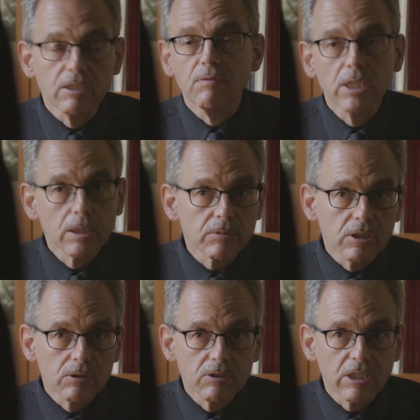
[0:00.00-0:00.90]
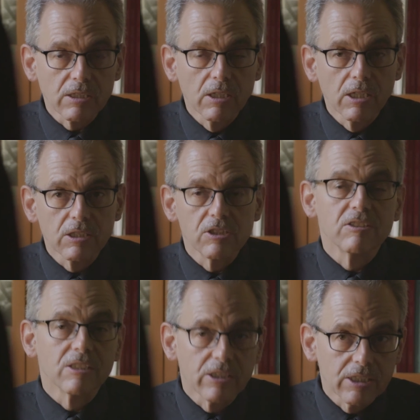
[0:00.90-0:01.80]
and develop the new
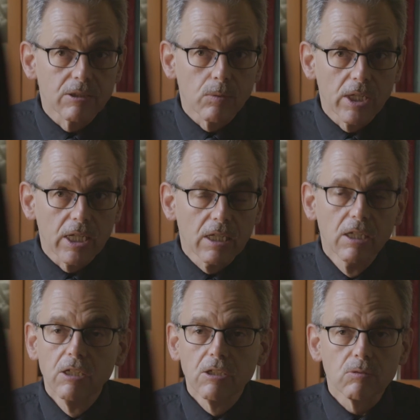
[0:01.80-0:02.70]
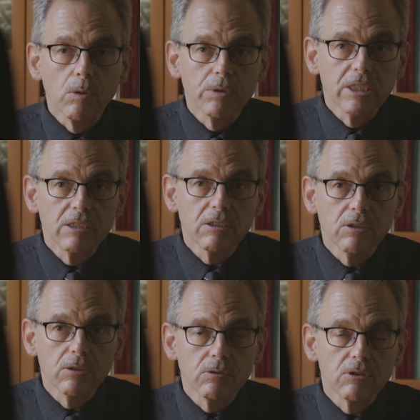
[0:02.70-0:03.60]
technologies and lead the way to what we need to
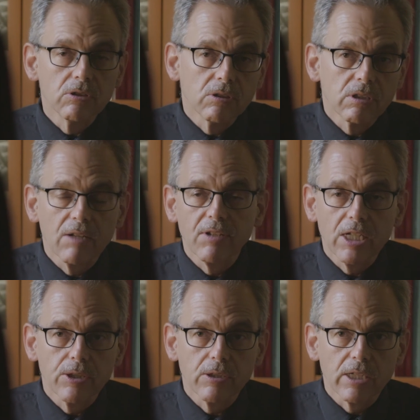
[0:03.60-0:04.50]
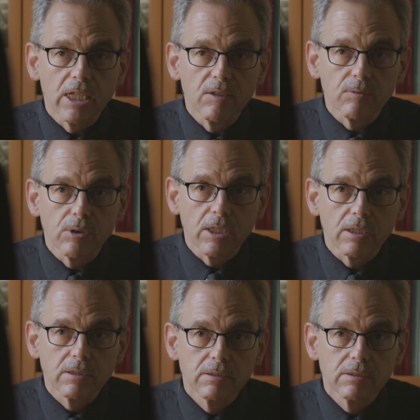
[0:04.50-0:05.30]
do to have a healthier California.